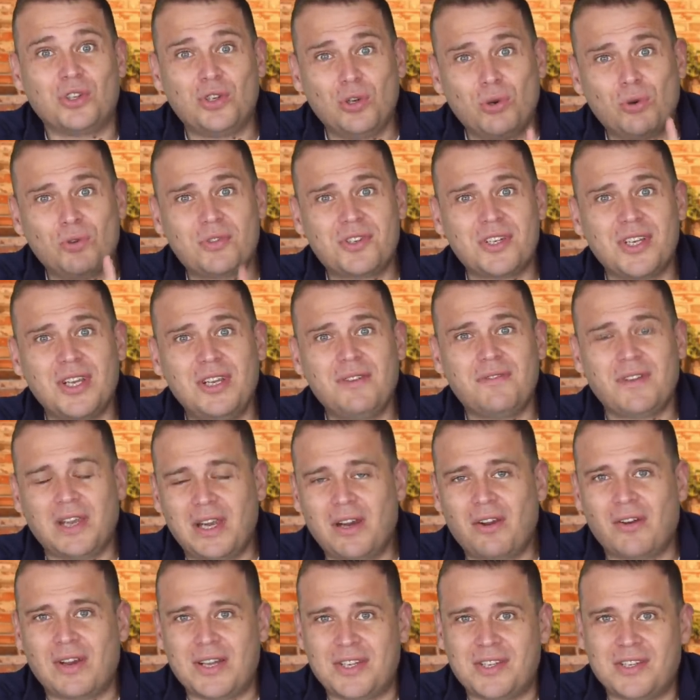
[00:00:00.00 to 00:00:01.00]
Your
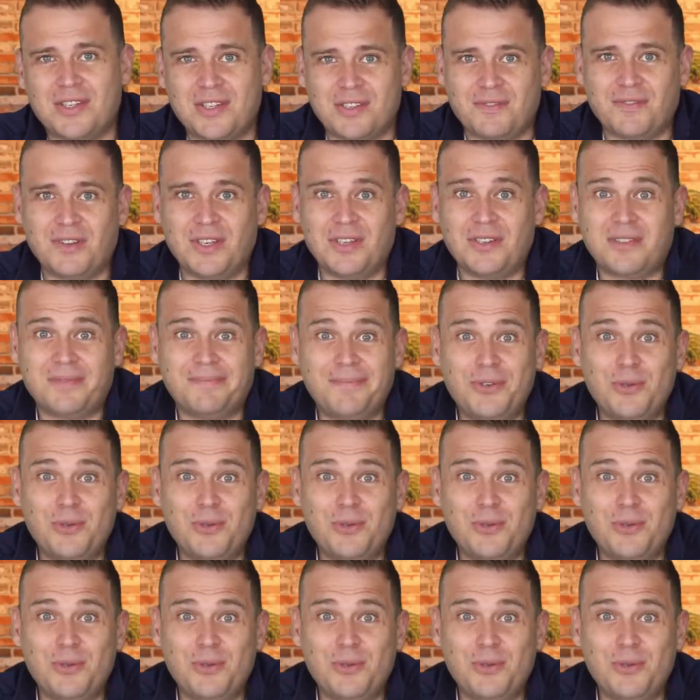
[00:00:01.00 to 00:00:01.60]
TV licence fees.